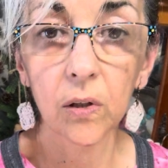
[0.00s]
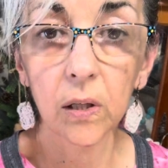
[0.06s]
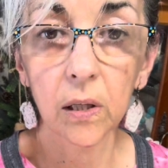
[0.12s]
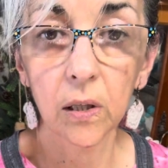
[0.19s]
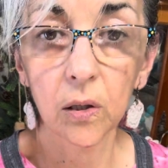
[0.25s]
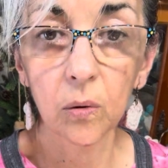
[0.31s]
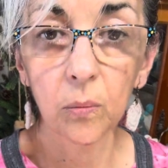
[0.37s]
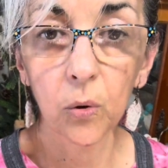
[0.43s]
a
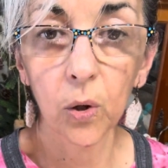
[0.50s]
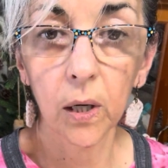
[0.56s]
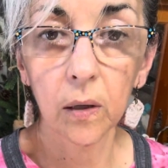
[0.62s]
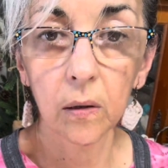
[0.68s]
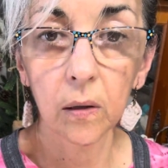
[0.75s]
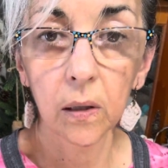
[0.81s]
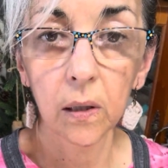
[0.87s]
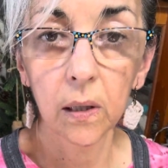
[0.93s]
little more
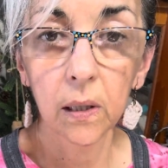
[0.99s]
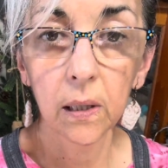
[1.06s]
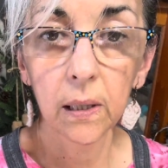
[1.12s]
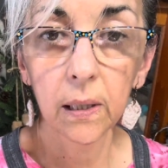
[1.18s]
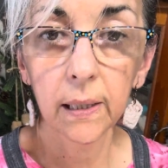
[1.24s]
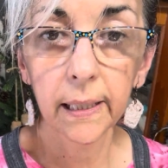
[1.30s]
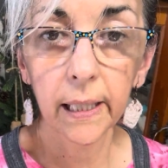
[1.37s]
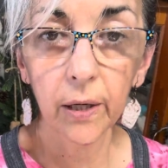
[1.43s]

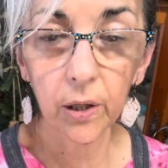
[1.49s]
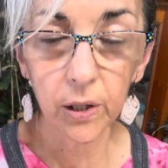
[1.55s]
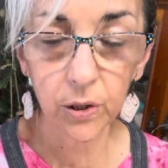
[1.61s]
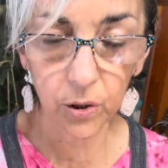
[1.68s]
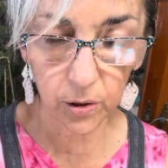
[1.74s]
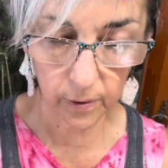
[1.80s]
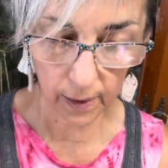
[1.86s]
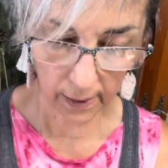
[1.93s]

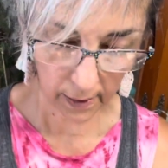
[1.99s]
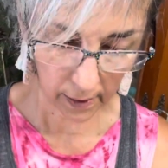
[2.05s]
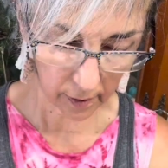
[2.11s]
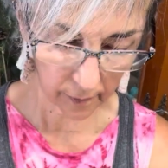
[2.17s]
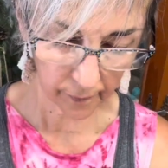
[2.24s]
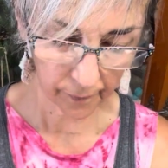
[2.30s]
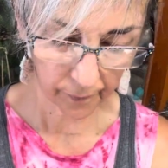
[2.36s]
character right there.